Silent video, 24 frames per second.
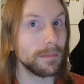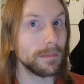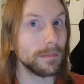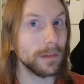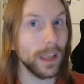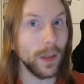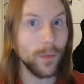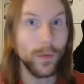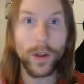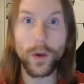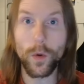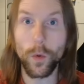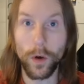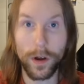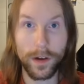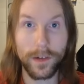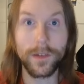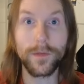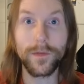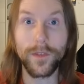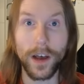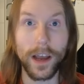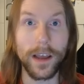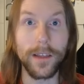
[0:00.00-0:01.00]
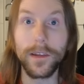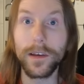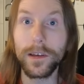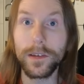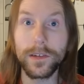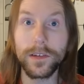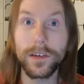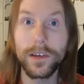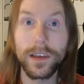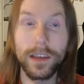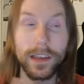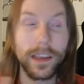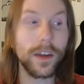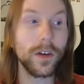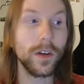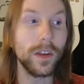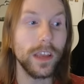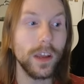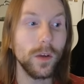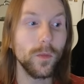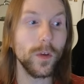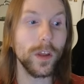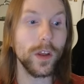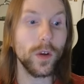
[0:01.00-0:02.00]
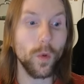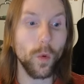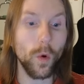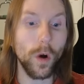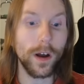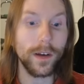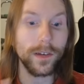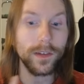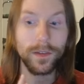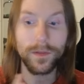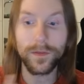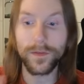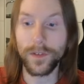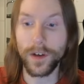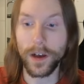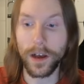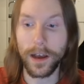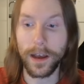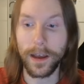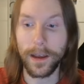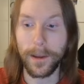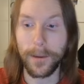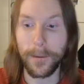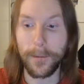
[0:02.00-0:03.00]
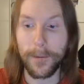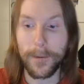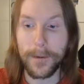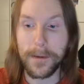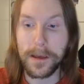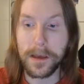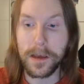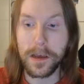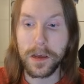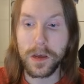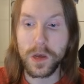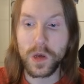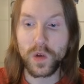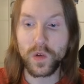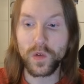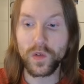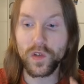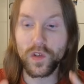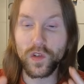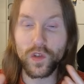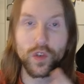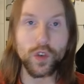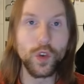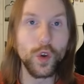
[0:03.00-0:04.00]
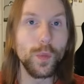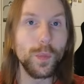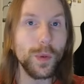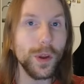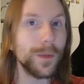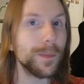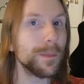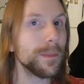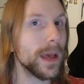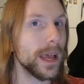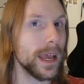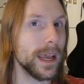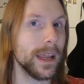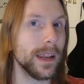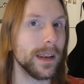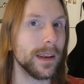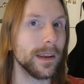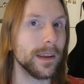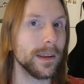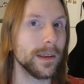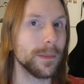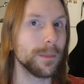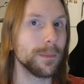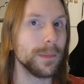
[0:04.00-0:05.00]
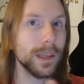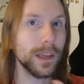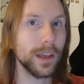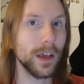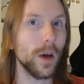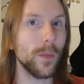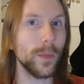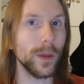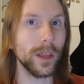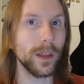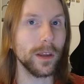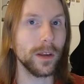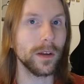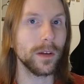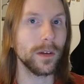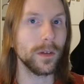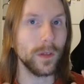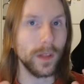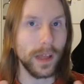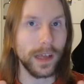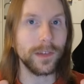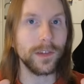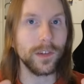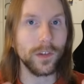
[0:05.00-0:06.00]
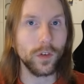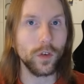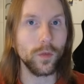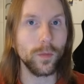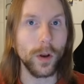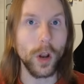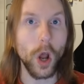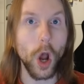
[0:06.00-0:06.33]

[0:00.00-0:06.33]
Can we quantify this? Can we quantify stupid men becoming less stupid?